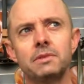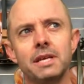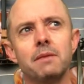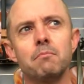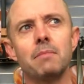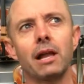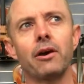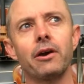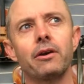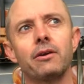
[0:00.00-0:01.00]
deep,
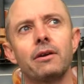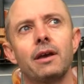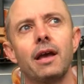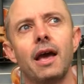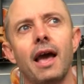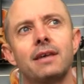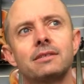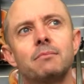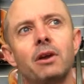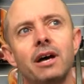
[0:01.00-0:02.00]
mellow, has
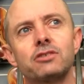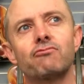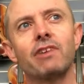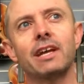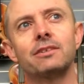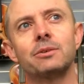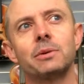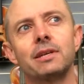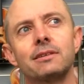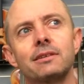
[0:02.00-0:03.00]
some nice ring to
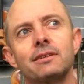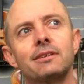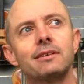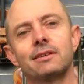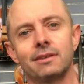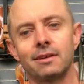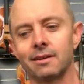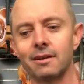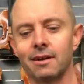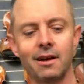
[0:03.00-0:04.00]
it.
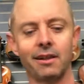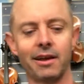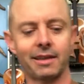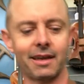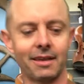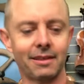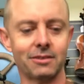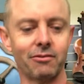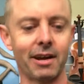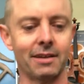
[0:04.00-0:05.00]
I like that, that's
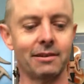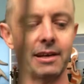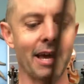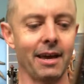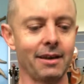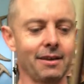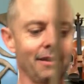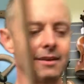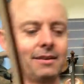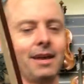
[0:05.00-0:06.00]
great. Okay,
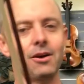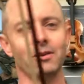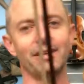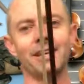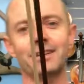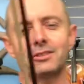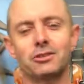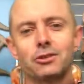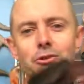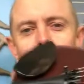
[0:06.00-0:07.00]
now Gliga
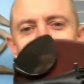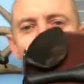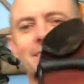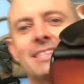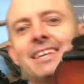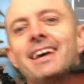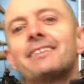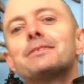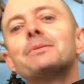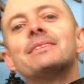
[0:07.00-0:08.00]
2, let's see how
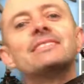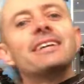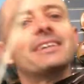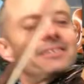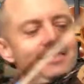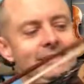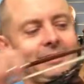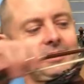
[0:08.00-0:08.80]
this one sounds.